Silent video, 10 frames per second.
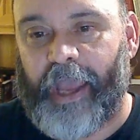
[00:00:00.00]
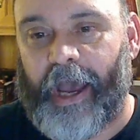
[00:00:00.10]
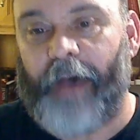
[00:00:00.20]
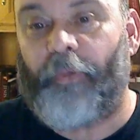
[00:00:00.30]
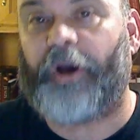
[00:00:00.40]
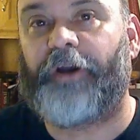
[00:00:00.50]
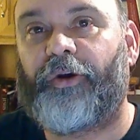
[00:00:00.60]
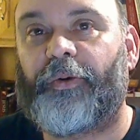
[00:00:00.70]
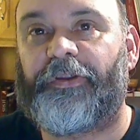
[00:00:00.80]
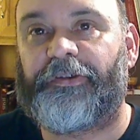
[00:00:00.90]
I want to know
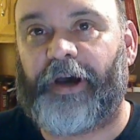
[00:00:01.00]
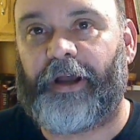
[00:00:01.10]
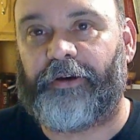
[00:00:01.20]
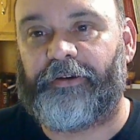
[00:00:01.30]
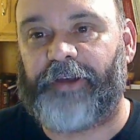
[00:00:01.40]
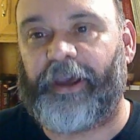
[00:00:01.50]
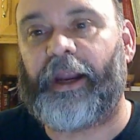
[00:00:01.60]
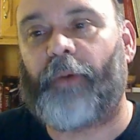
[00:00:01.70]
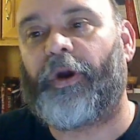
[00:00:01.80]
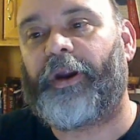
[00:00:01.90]
what the scholars say, and
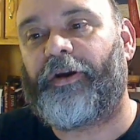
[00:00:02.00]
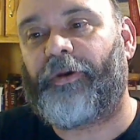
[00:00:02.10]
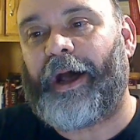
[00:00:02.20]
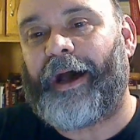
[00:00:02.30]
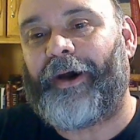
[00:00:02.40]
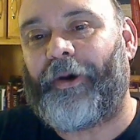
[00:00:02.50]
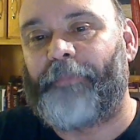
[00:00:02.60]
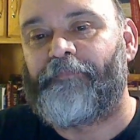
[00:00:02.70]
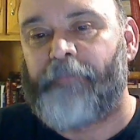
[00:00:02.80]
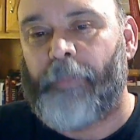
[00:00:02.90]
I want to know how
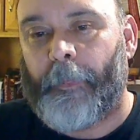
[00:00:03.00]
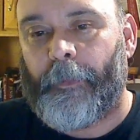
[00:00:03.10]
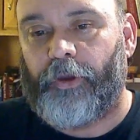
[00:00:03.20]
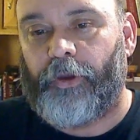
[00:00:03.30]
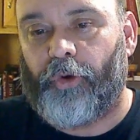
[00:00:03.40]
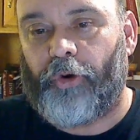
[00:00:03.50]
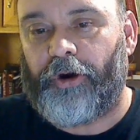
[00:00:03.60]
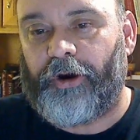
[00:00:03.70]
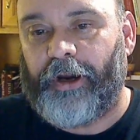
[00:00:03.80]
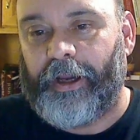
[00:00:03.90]
your